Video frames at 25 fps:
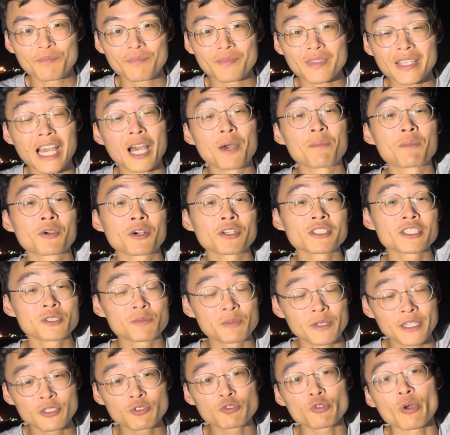Yeah, because it's
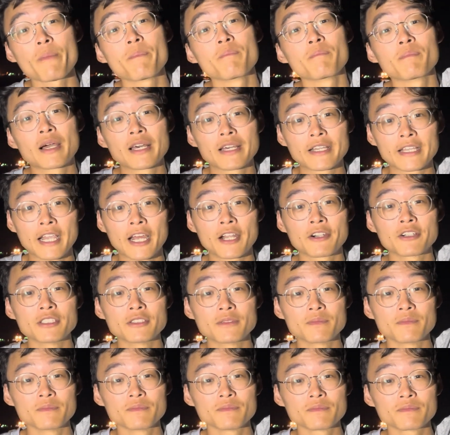being swept by a current.
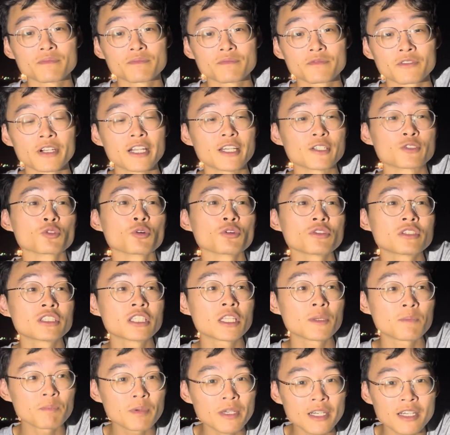Right, so
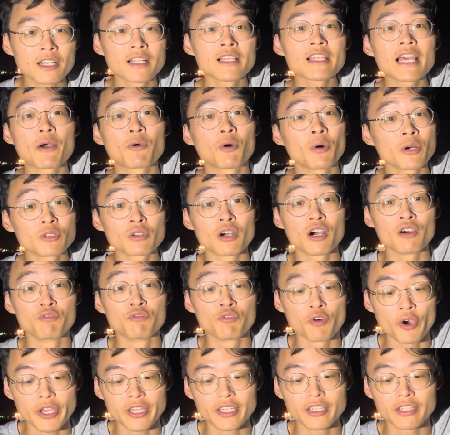typically I want to
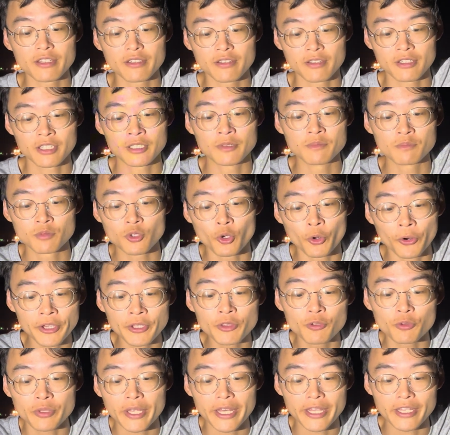avoid going
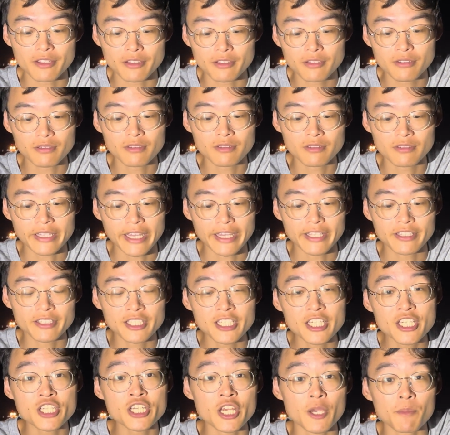to that
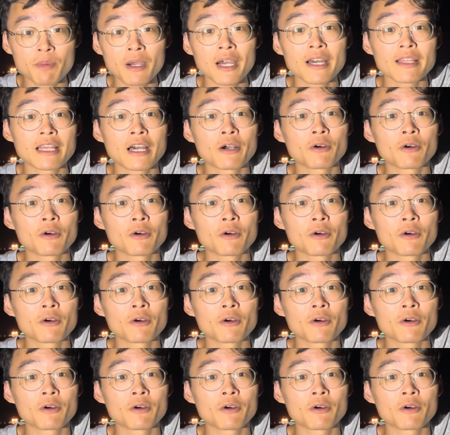T-shaped part.